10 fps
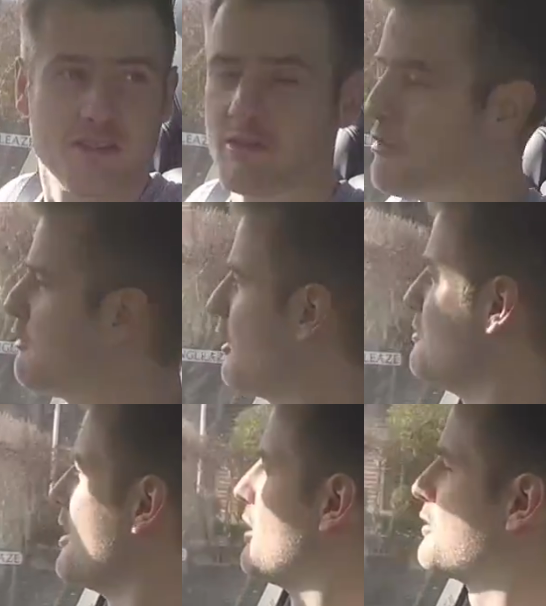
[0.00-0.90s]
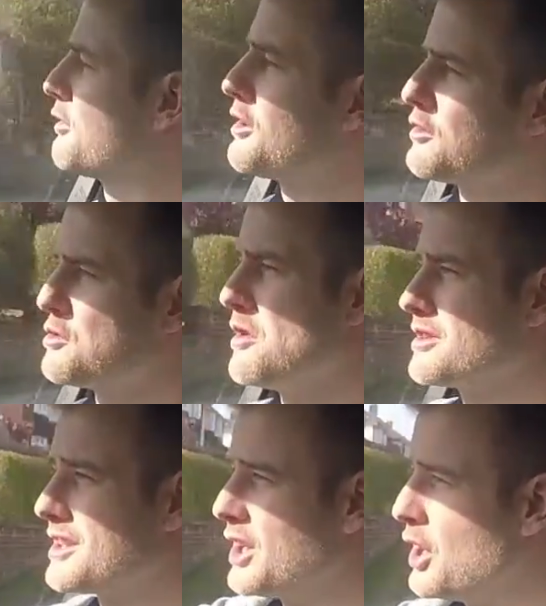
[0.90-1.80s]
very fun miles, very comfortable
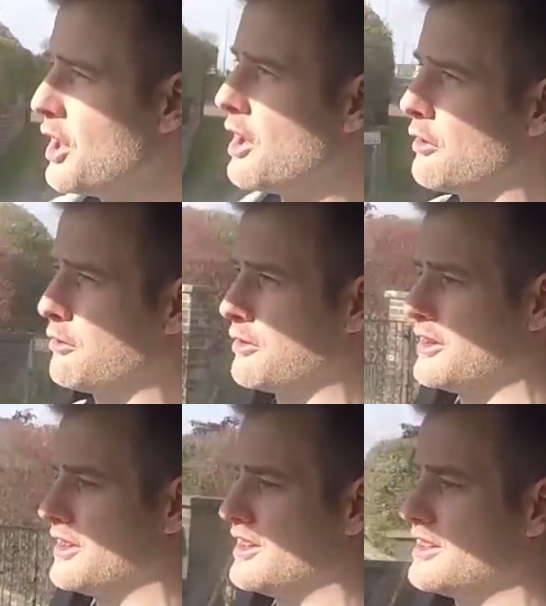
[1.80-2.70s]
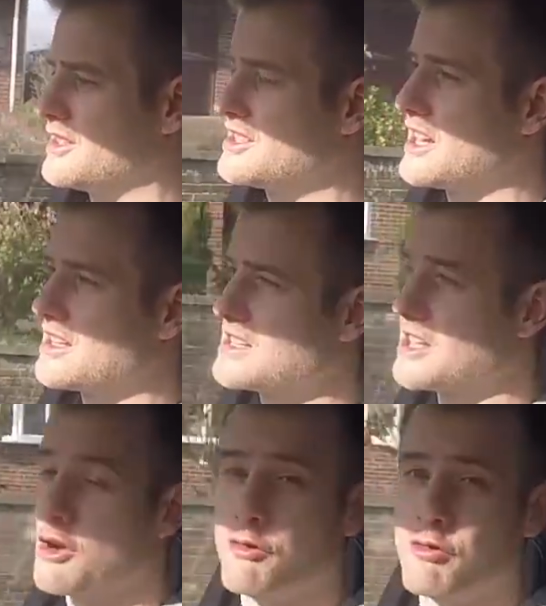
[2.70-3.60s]
miles. I'd love to take this
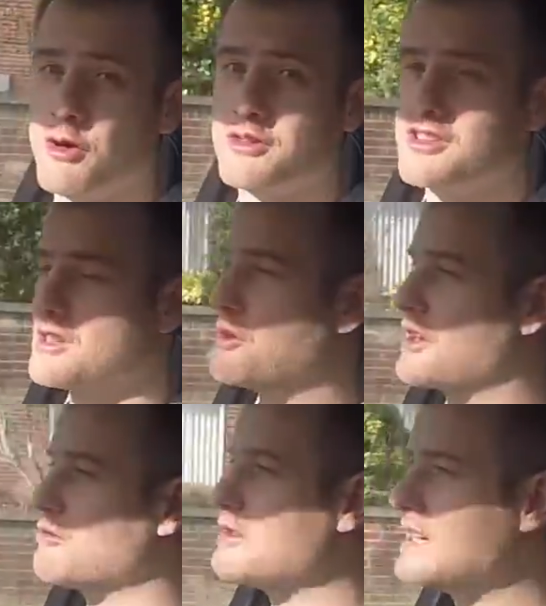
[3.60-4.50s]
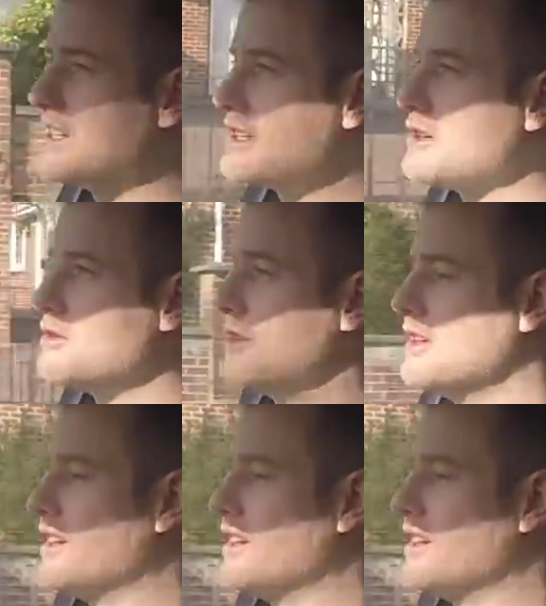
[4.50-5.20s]
thing off-road to see what it can really do,